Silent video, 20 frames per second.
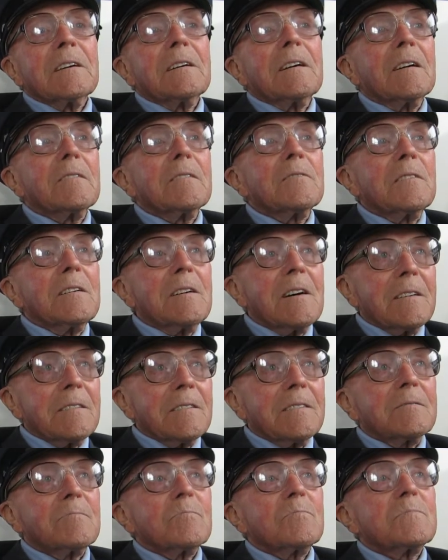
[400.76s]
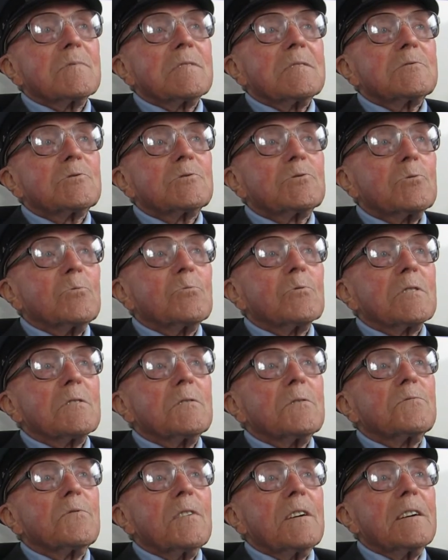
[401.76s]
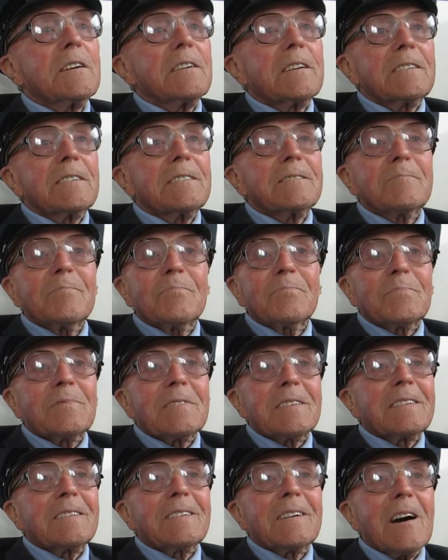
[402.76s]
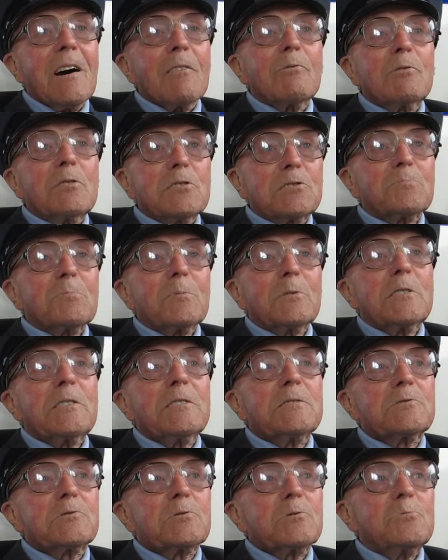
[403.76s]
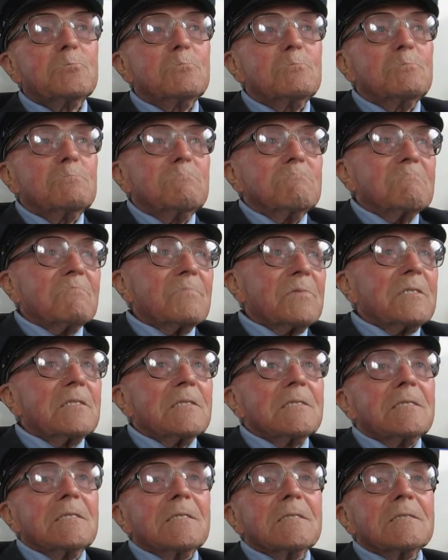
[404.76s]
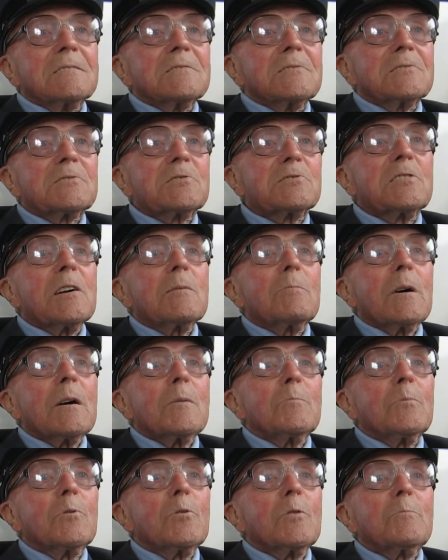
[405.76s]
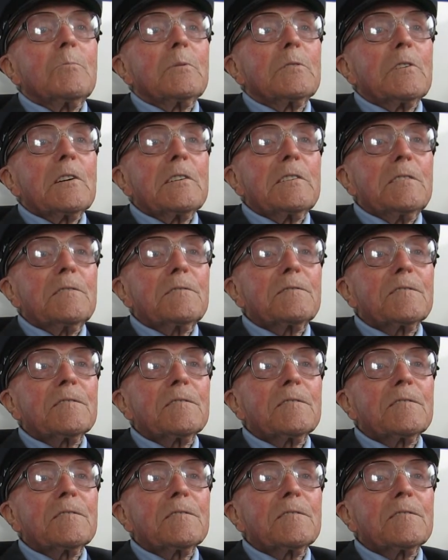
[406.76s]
And that sort of encouraged me to step up my belief.